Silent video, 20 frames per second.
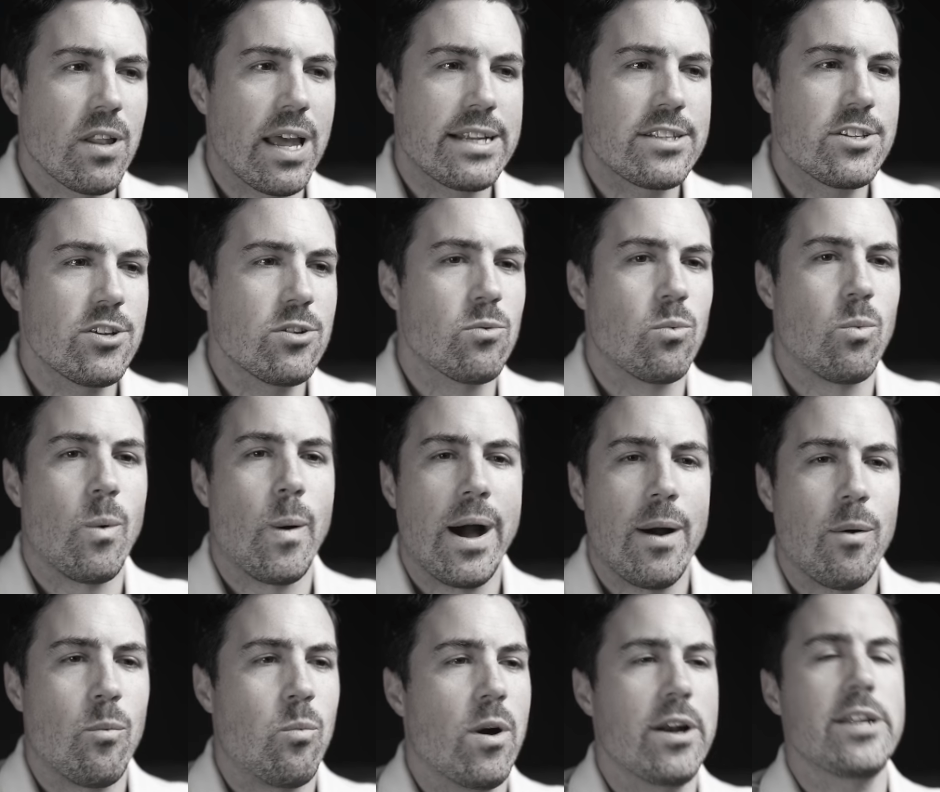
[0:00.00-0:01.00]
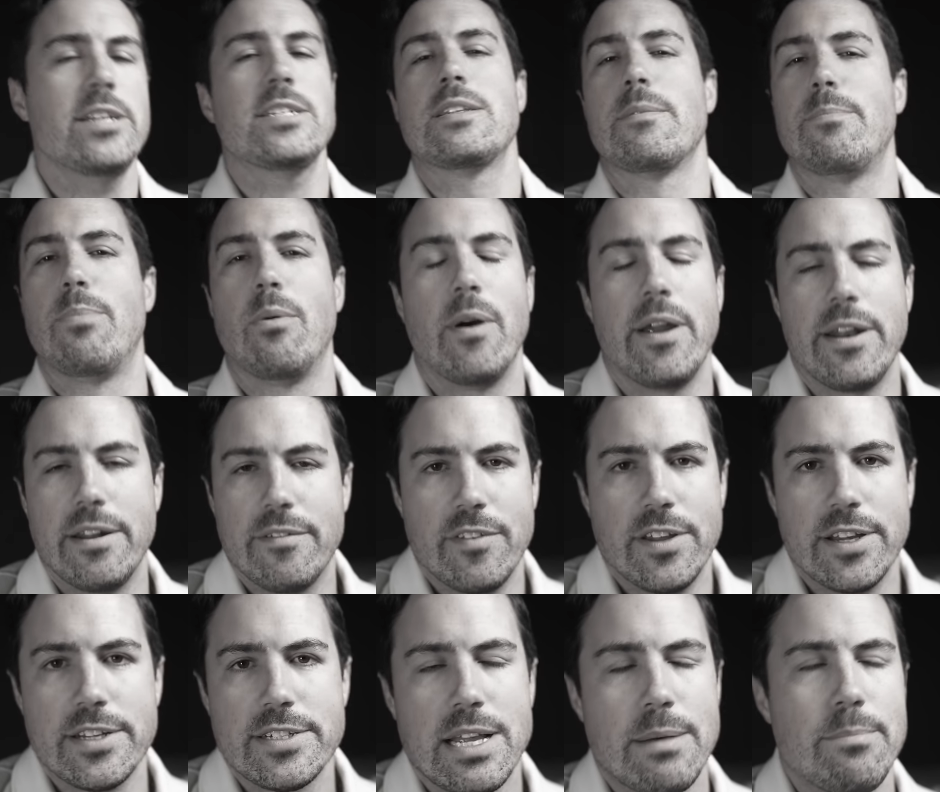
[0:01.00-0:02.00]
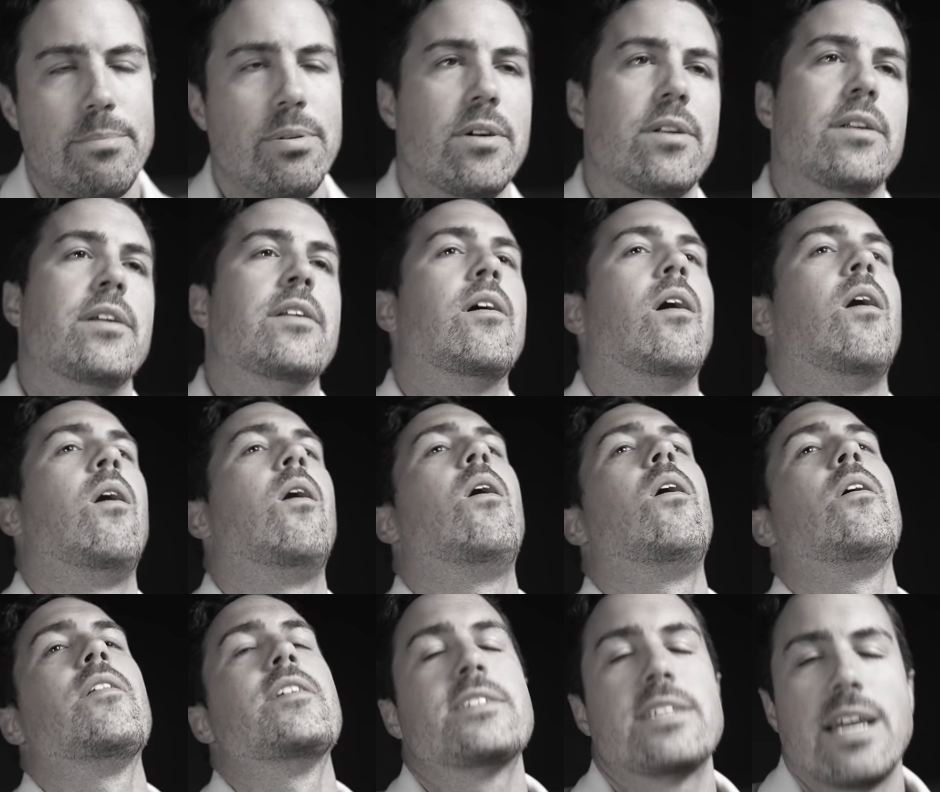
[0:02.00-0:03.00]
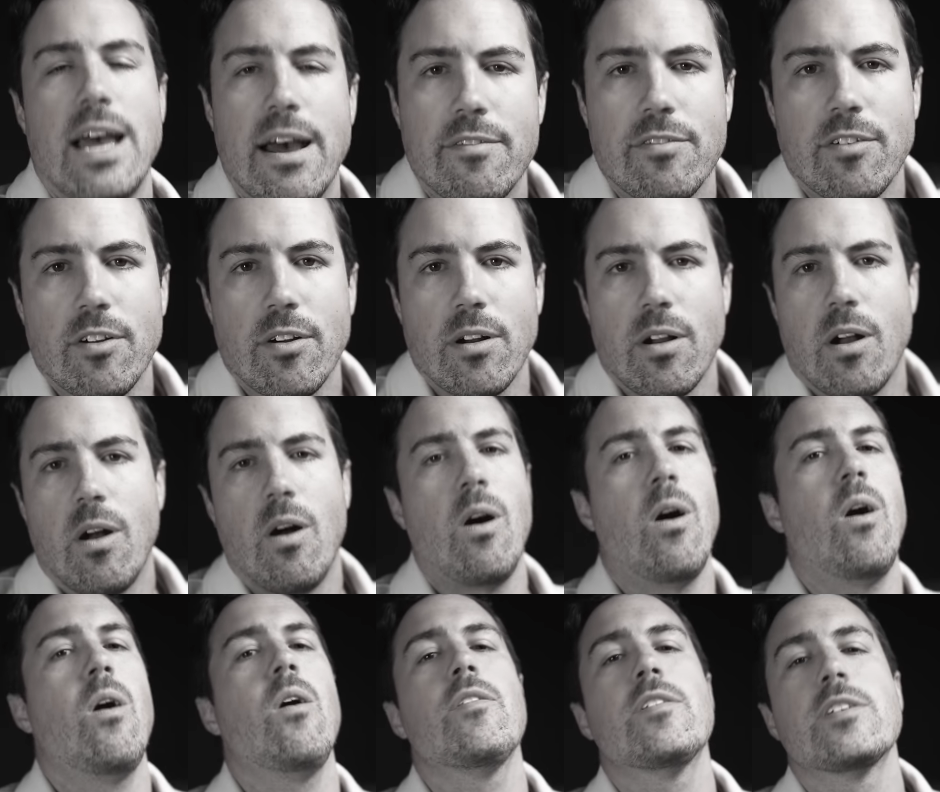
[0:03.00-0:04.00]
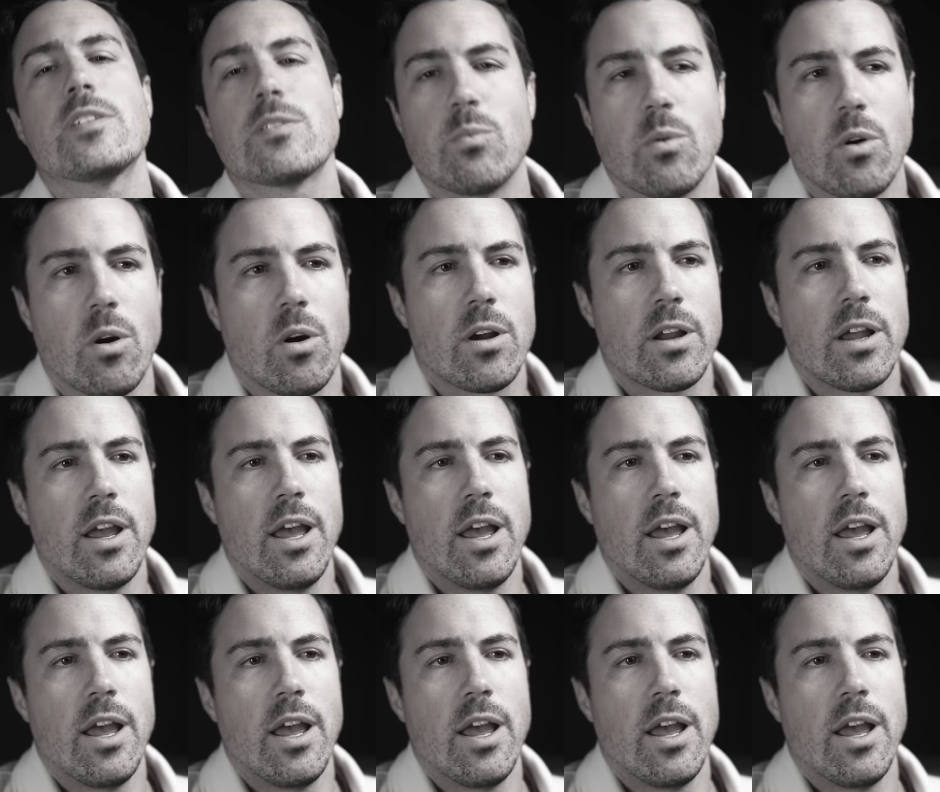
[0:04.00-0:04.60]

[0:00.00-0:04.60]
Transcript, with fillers: like, dude, what, what is the point of this? I'm putting in all this effort, all this work.